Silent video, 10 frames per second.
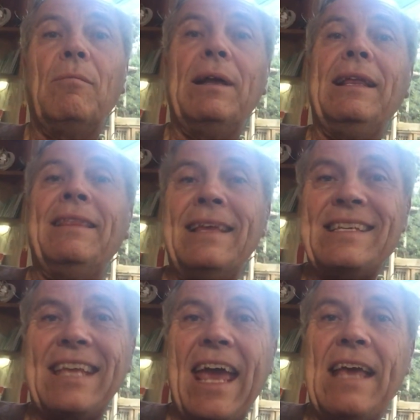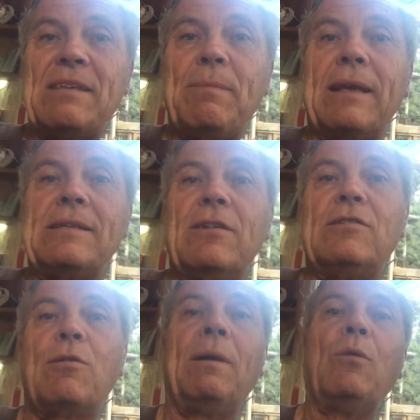But in this case, because
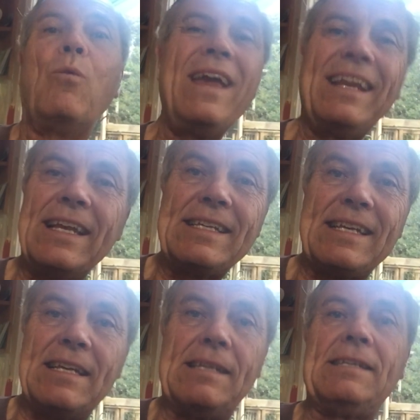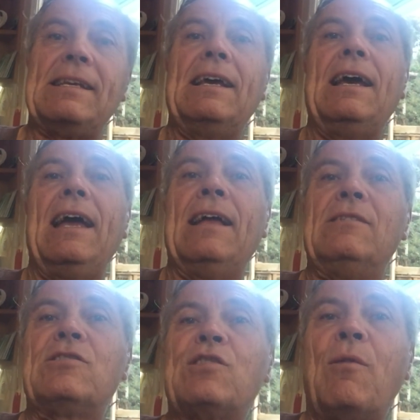there's so many weaknesses
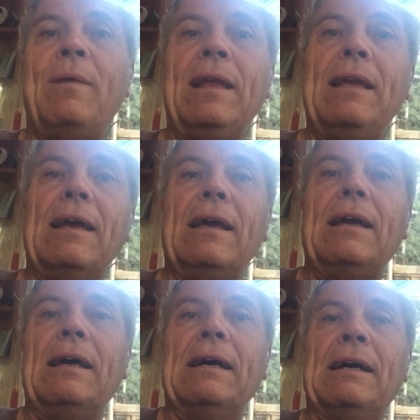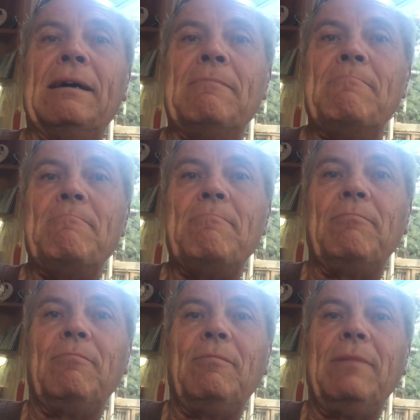and so many um,
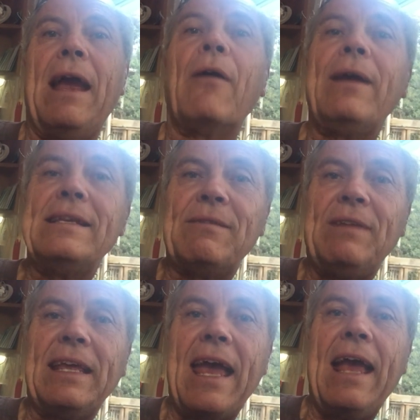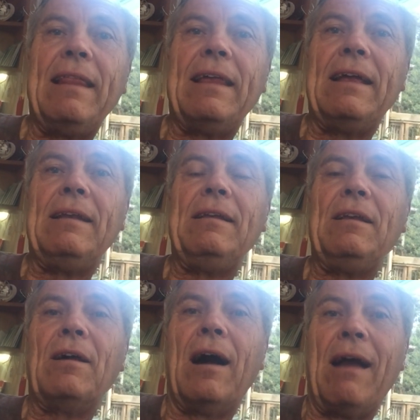areas of decay, that
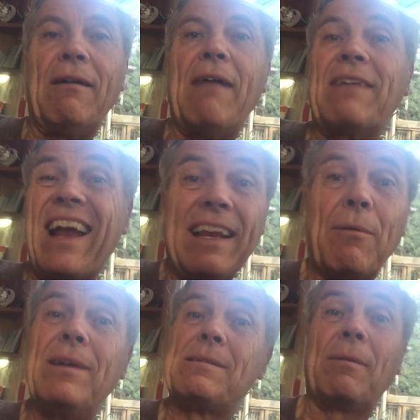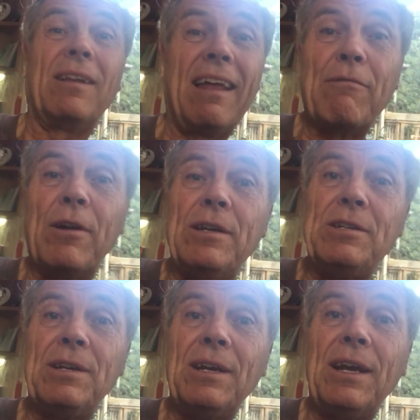I, I've got to get rid of some of the
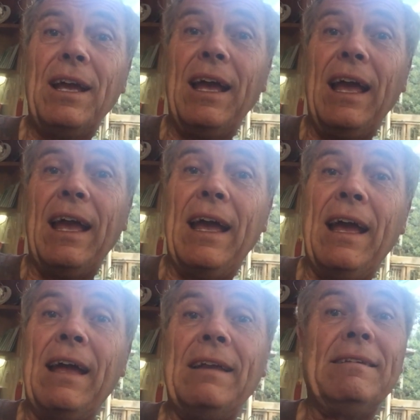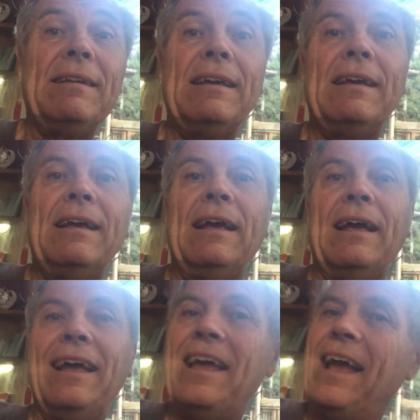leverage. And
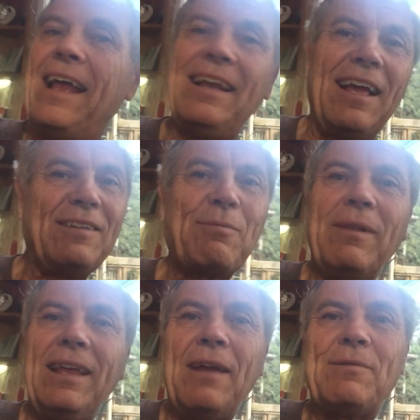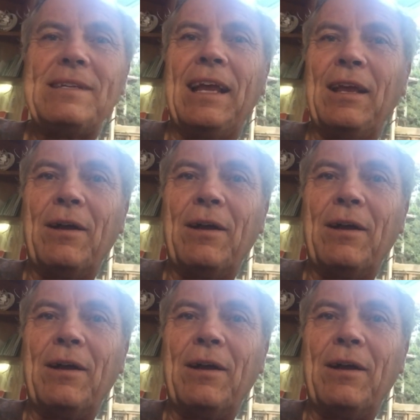and it's really interesting.